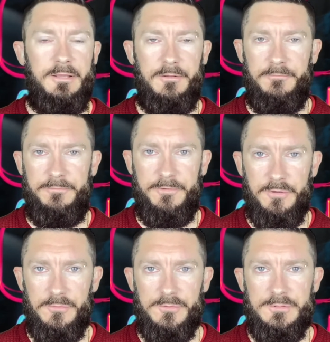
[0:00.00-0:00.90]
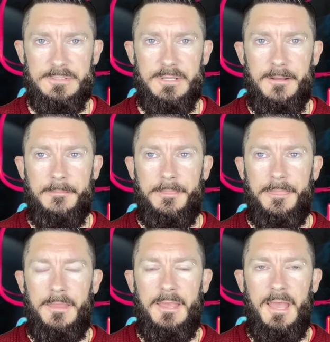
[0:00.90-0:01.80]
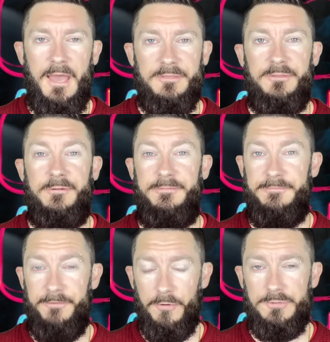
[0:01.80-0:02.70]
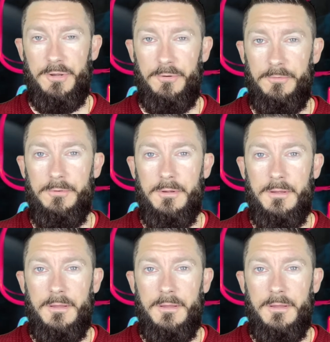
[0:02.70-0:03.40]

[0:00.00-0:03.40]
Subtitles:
confused at the photo,